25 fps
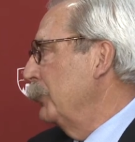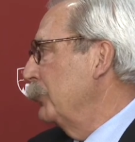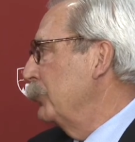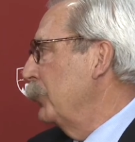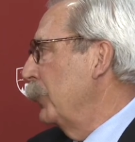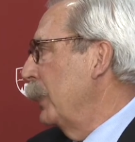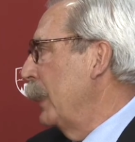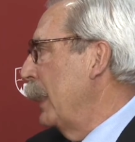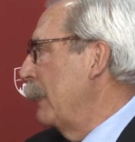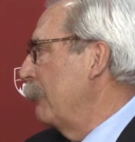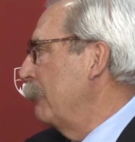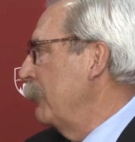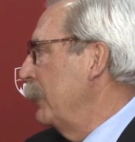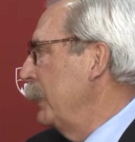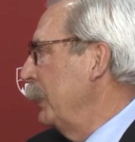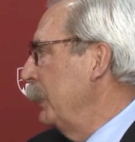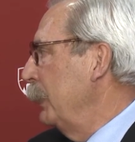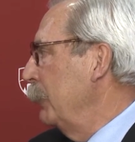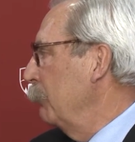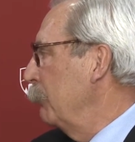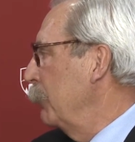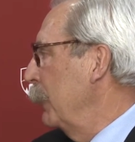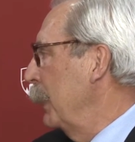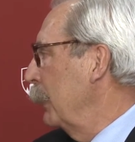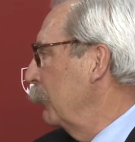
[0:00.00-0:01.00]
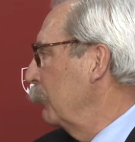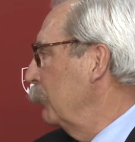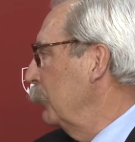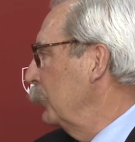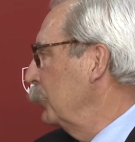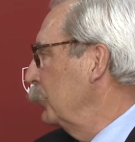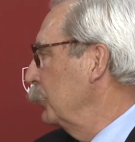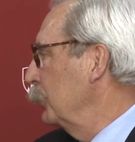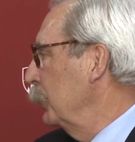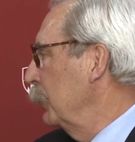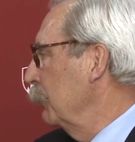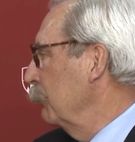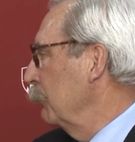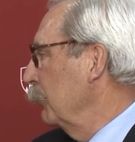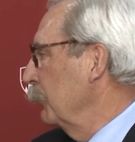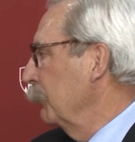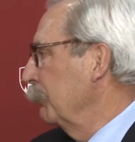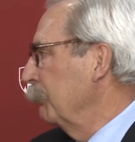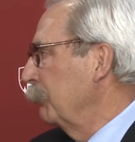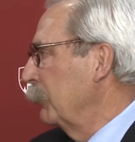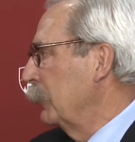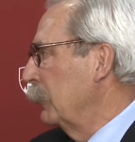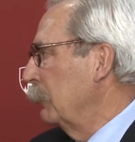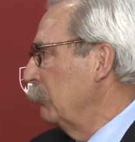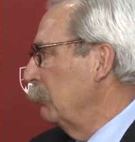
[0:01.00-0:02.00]
is going to have any impact whatsoever,
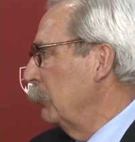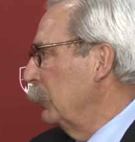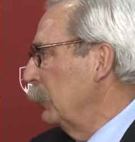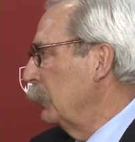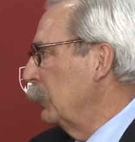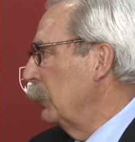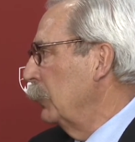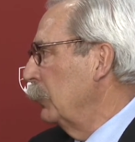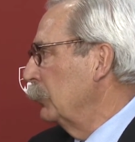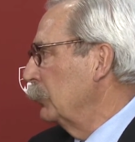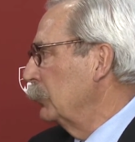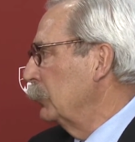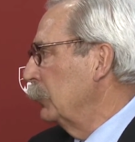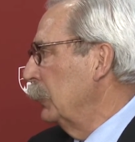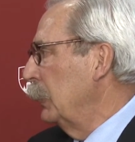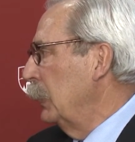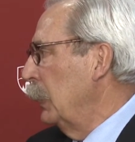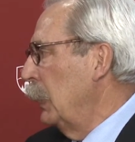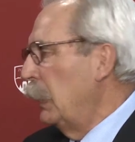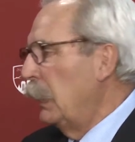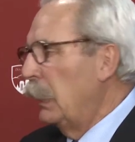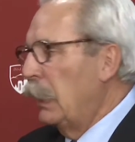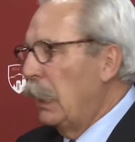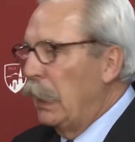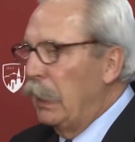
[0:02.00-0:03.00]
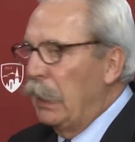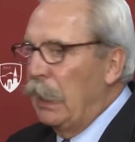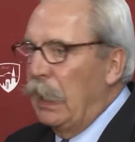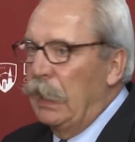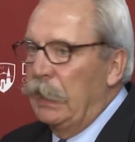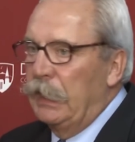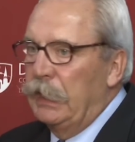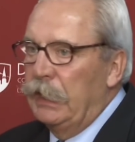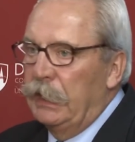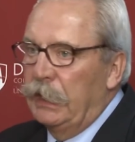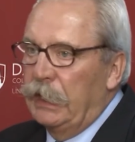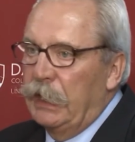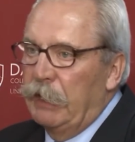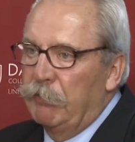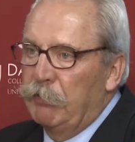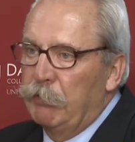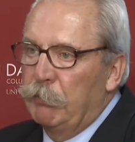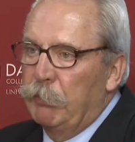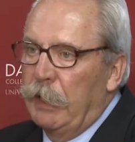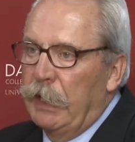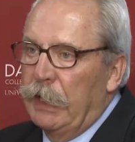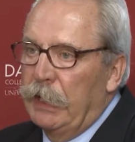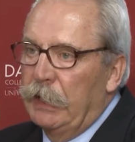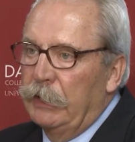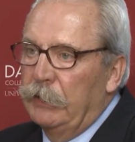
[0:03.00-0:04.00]
because I think
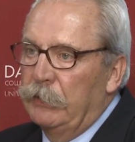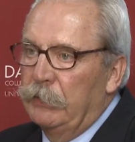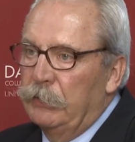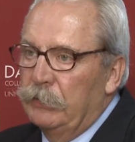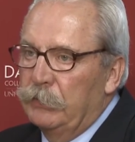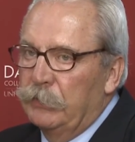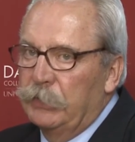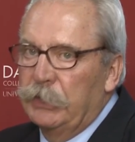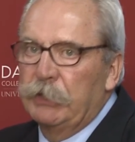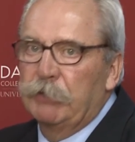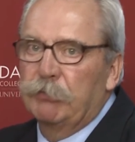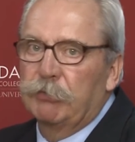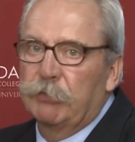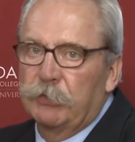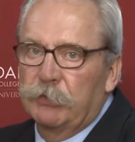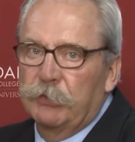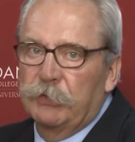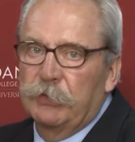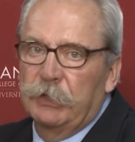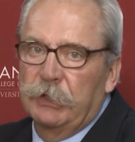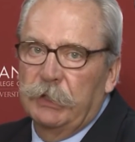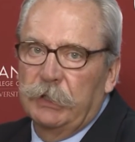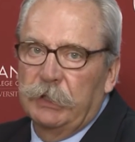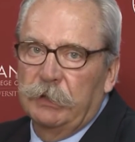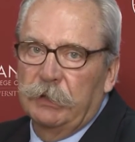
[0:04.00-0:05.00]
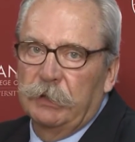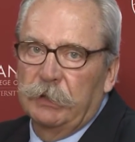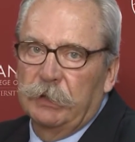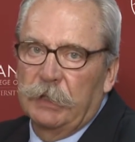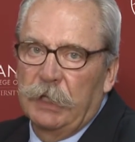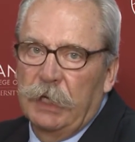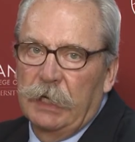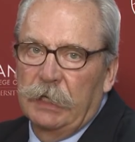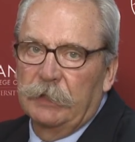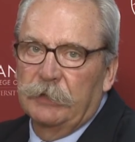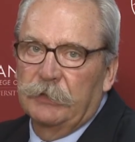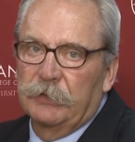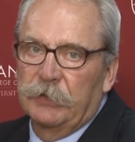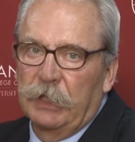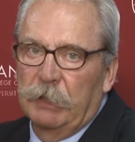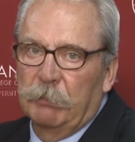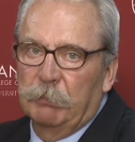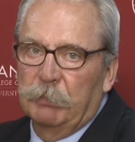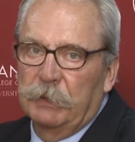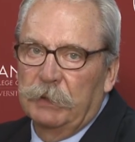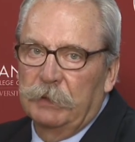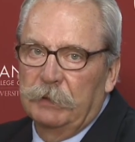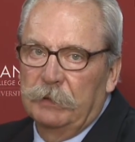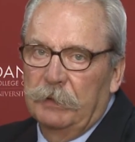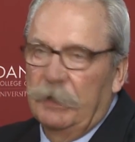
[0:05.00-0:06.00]
everybody who's interested in the
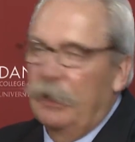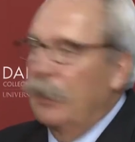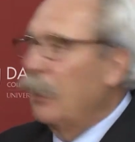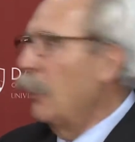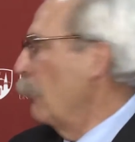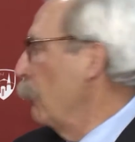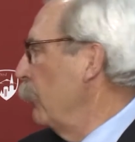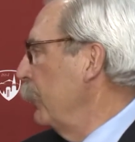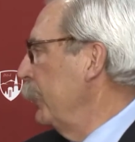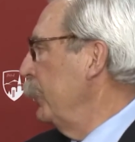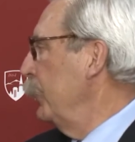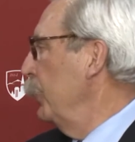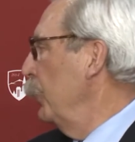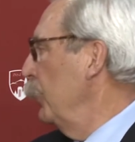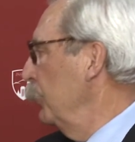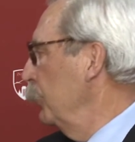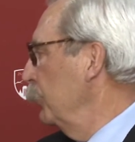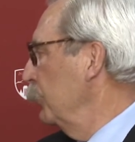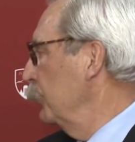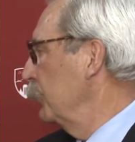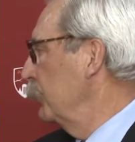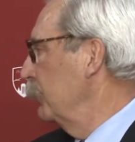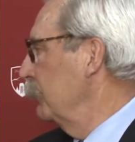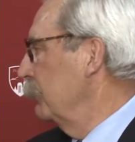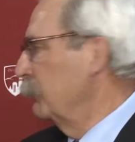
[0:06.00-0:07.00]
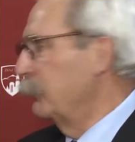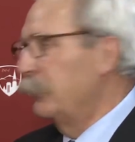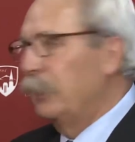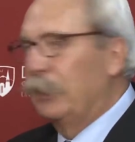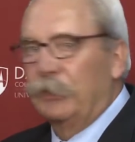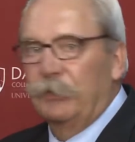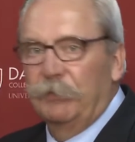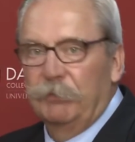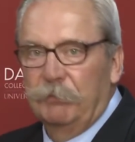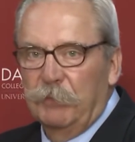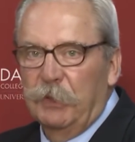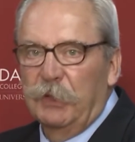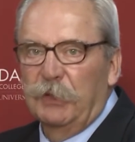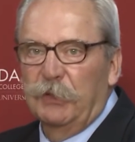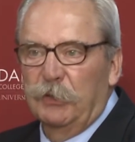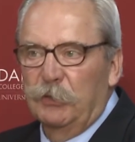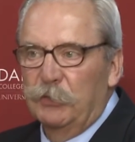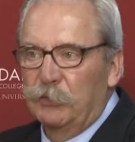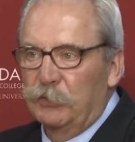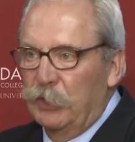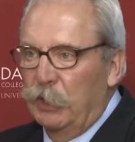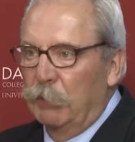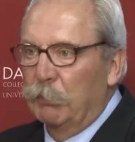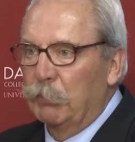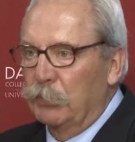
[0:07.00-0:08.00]
concept already knows what
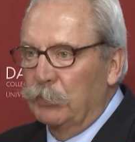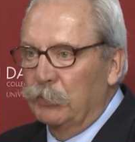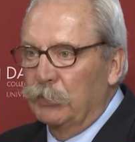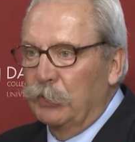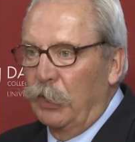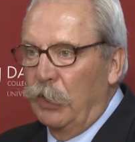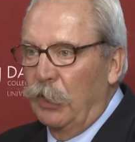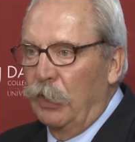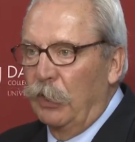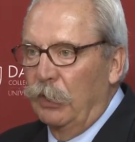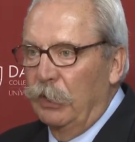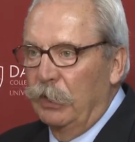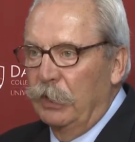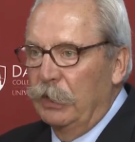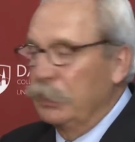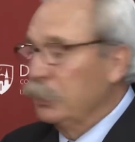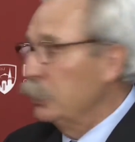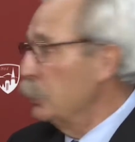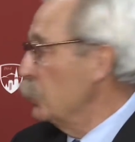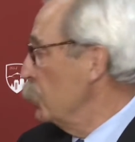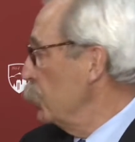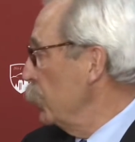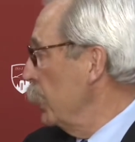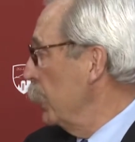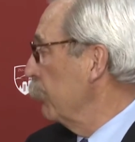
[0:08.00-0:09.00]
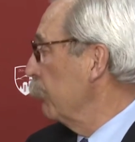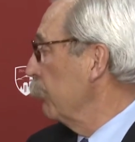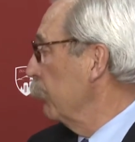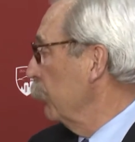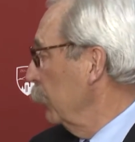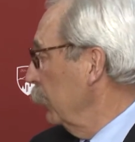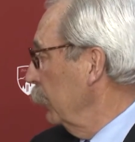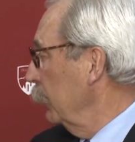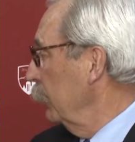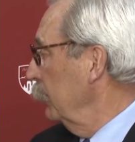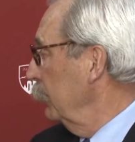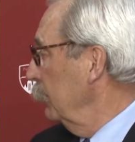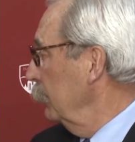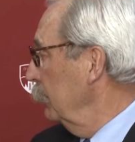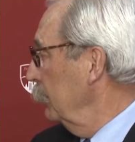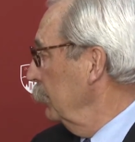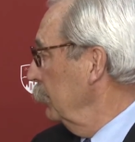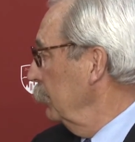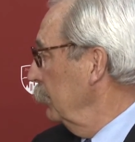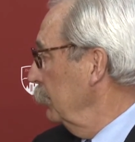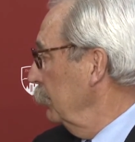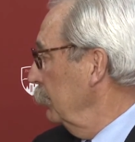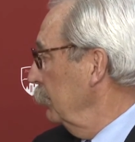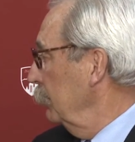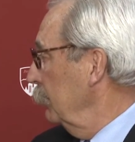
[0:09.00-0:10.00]
those numbers are generally,
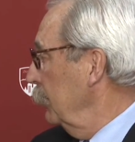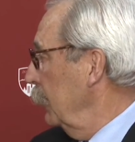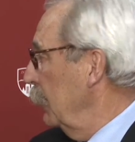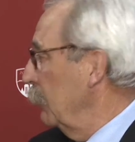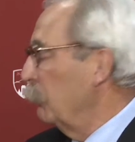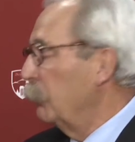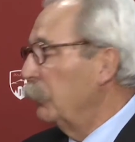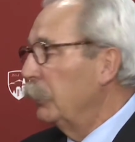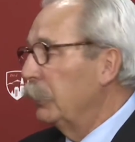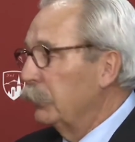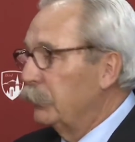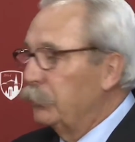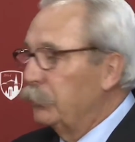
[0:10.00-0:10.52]
and will